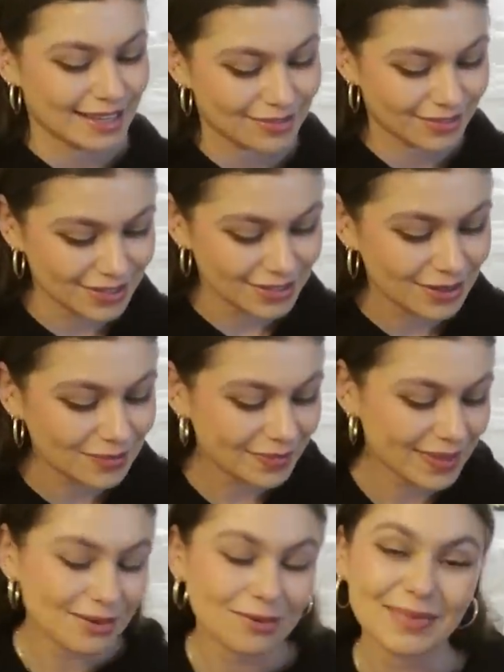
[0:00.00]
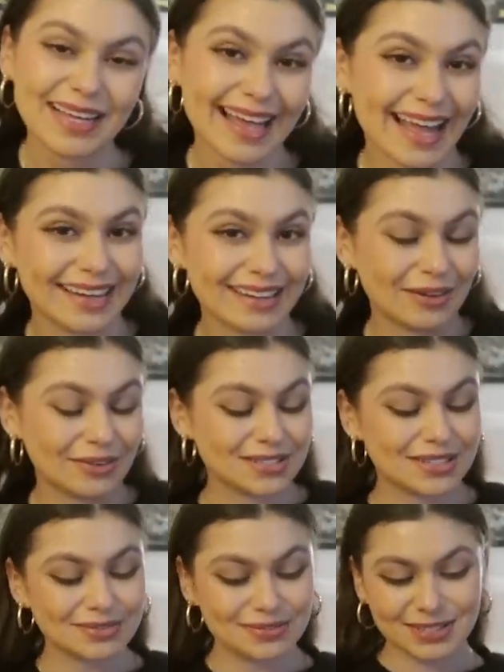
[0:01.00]
First of all, they wrote me a handout,
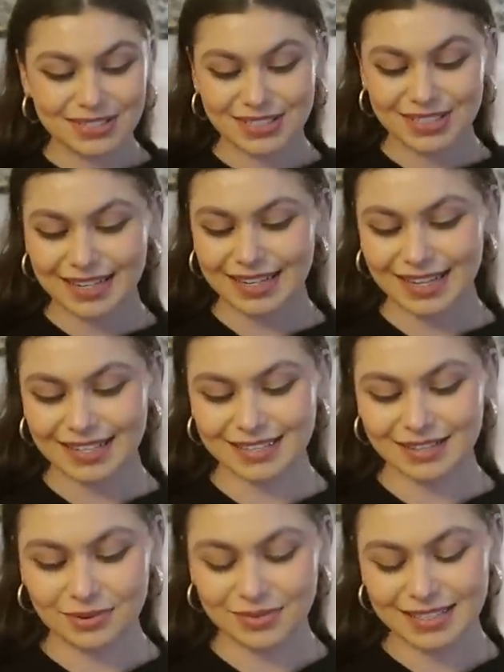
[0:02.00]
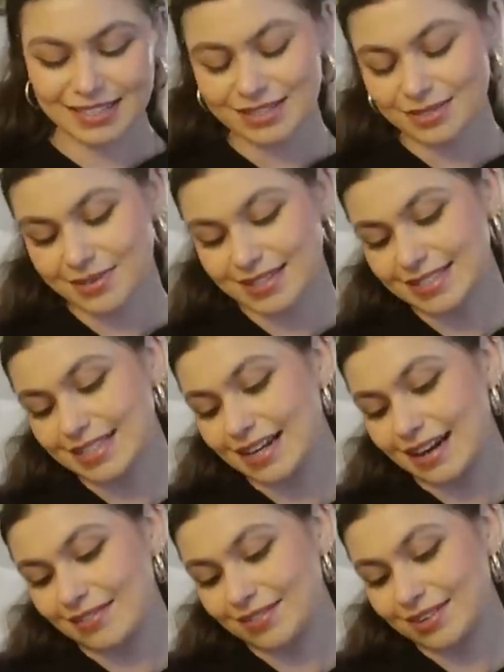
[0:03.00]
which is always the sweetest thing
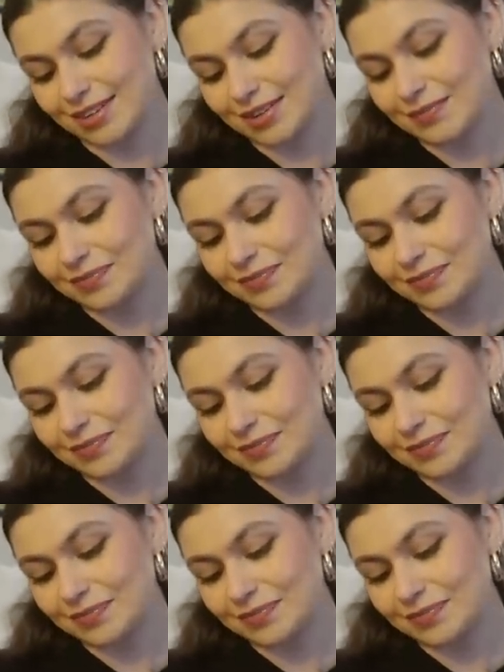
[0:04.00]
ever.